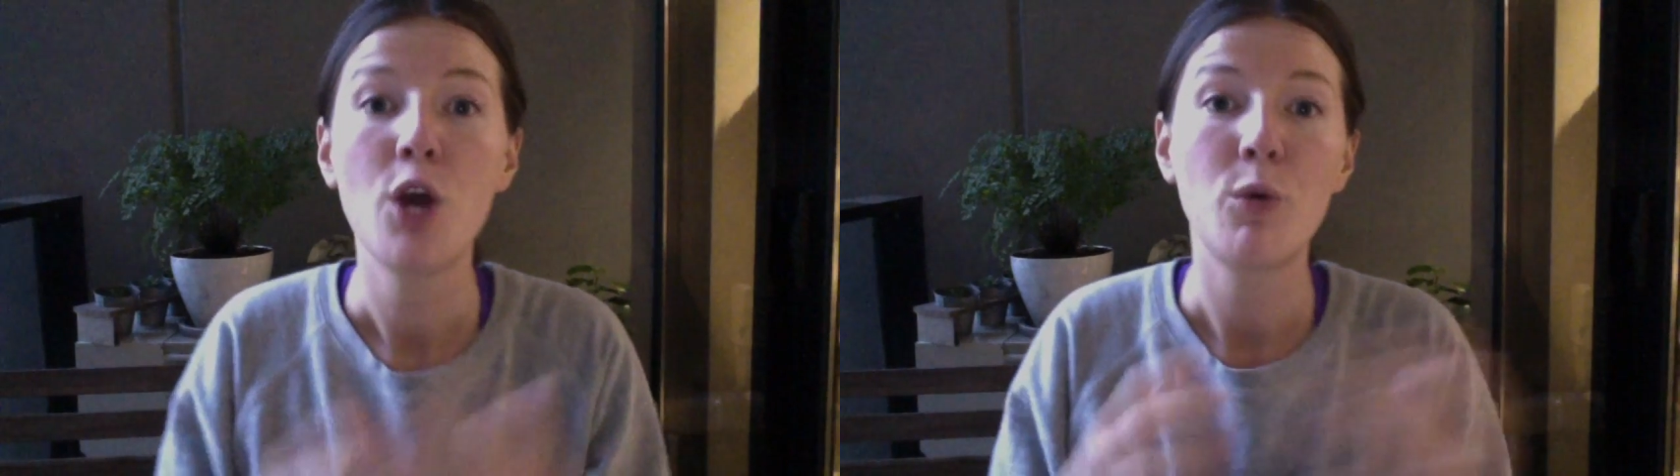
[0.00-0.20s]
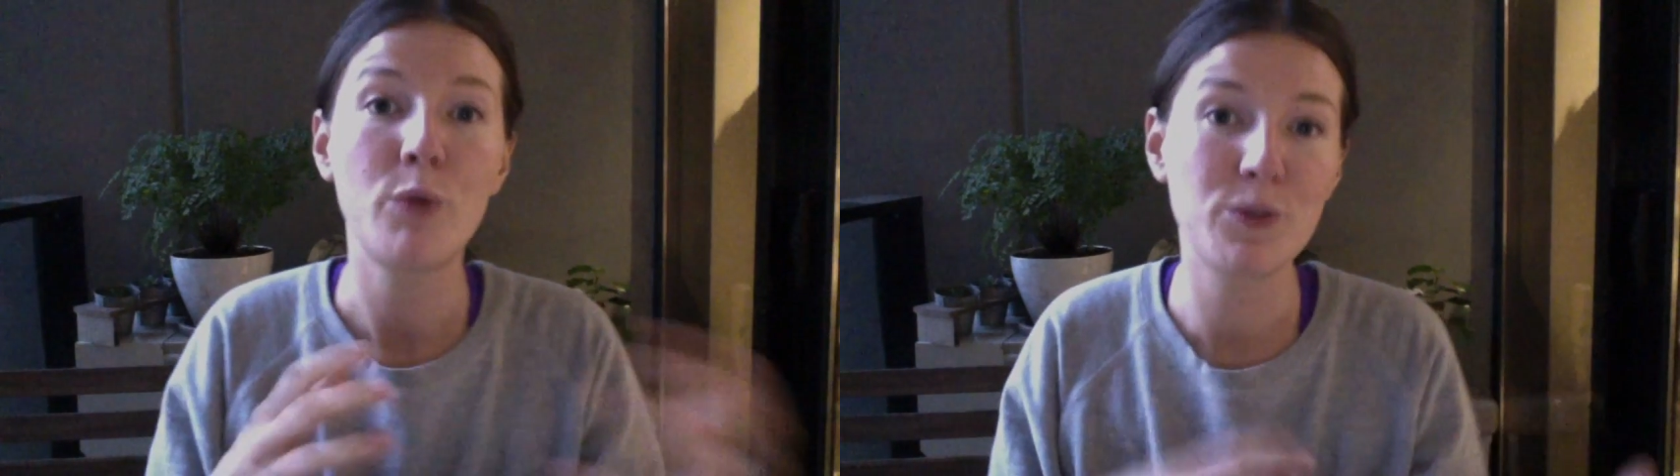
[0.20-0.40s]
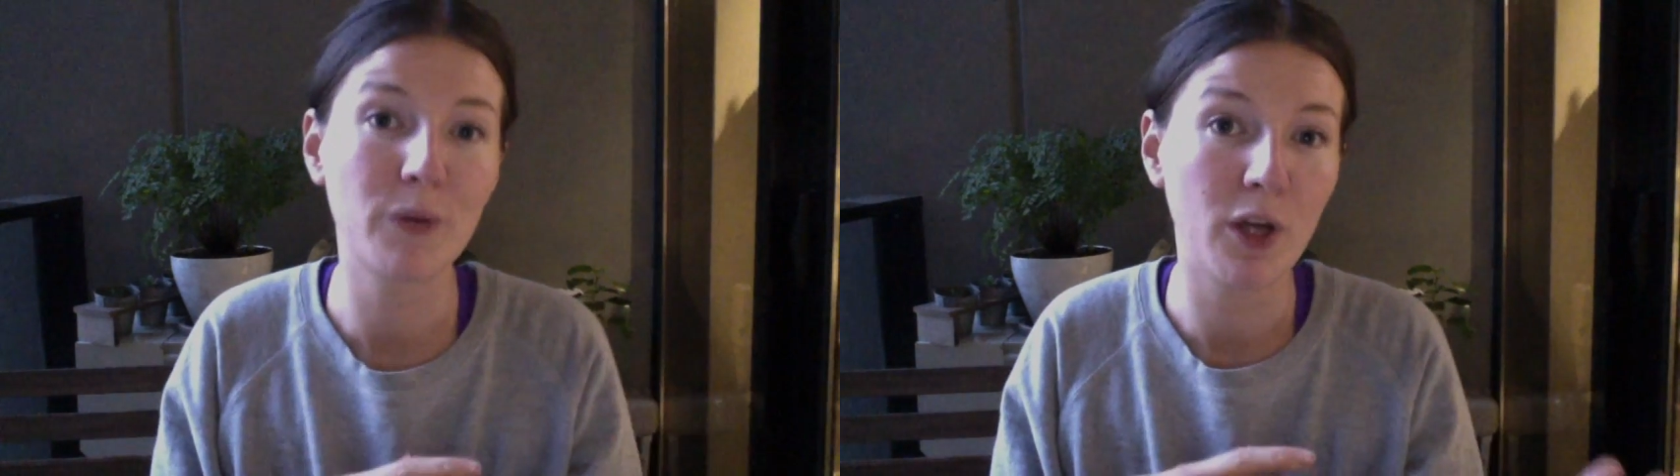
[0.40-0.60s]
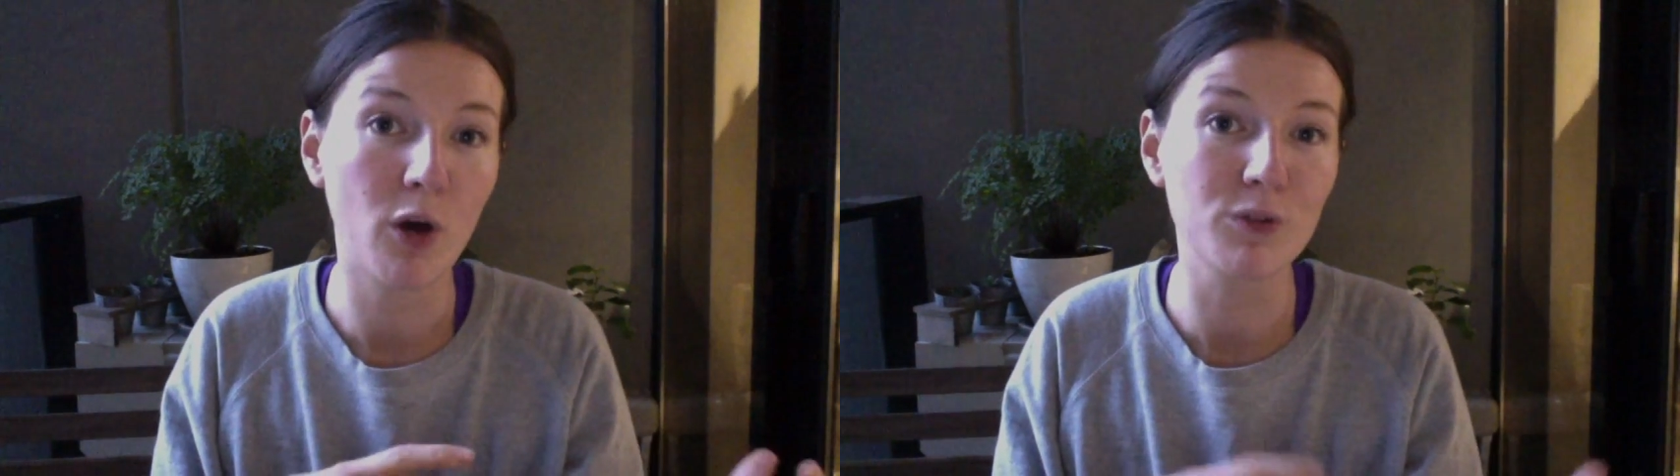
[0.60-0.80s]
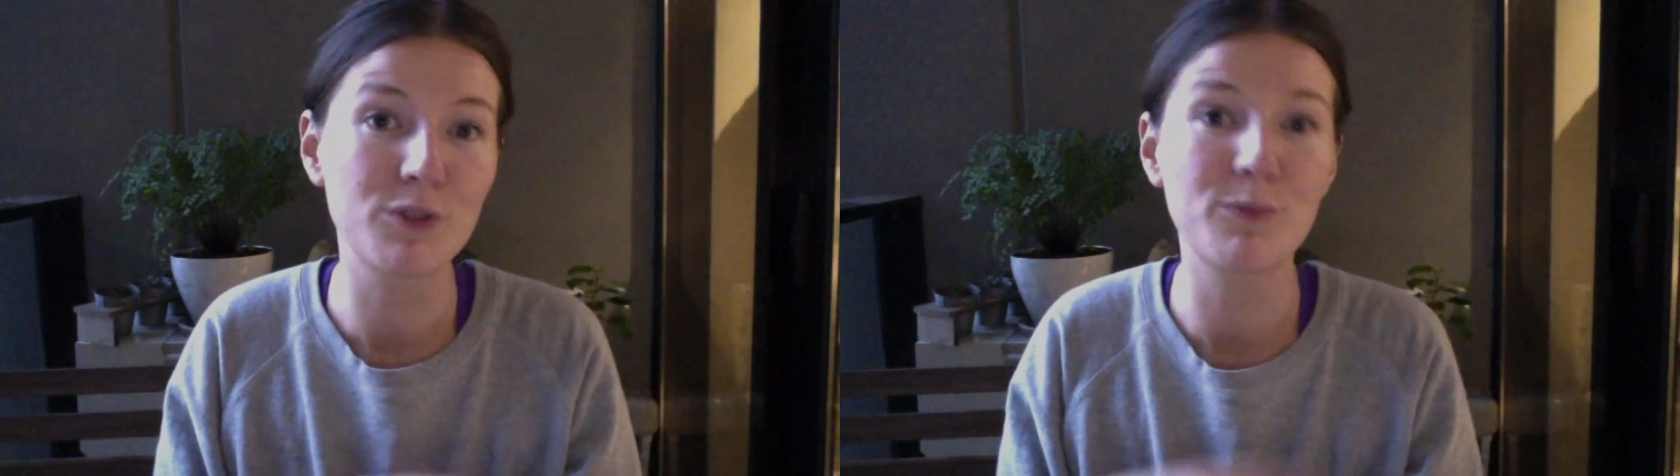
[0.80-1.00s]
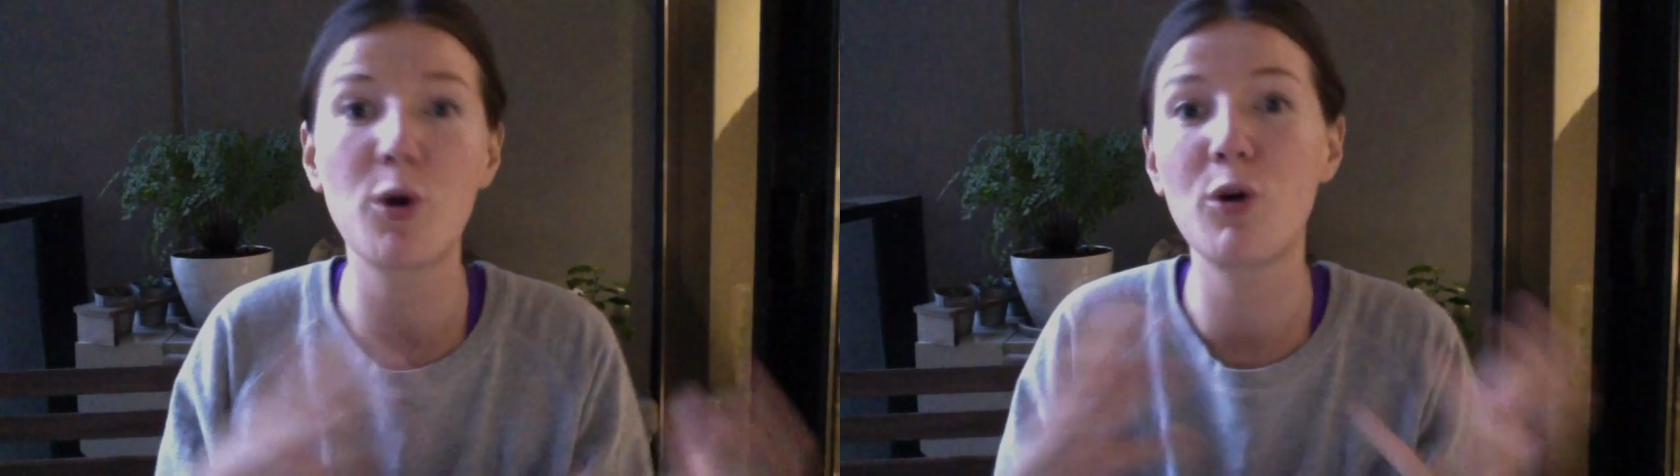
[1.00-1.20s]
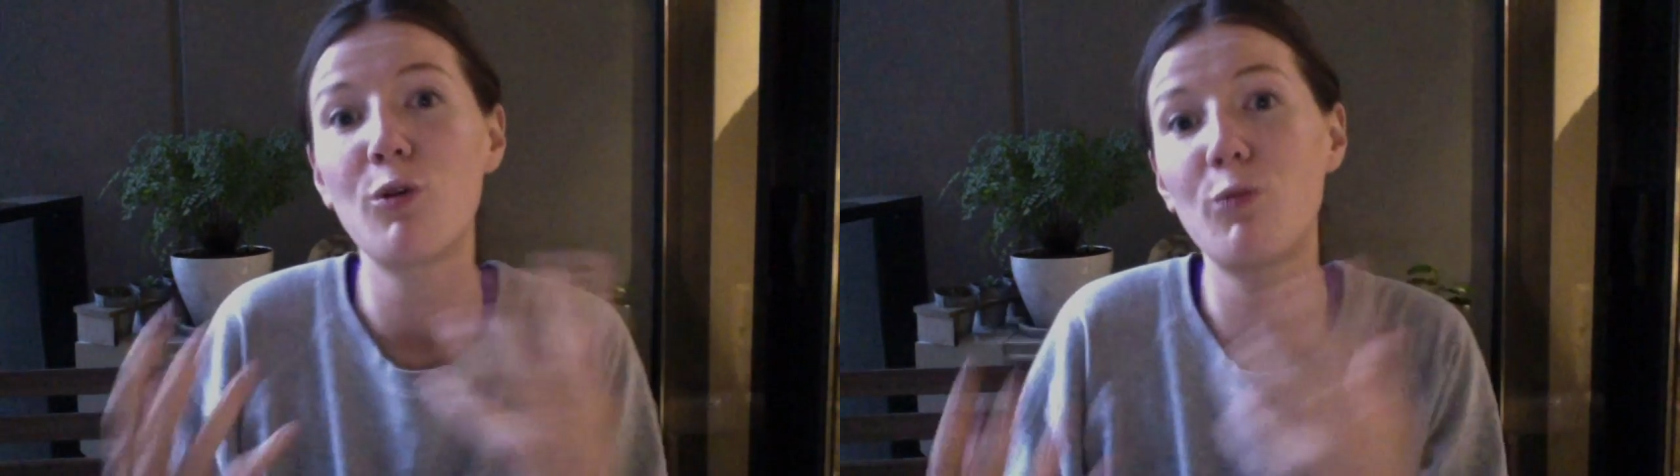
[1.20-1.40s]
Which one holds more,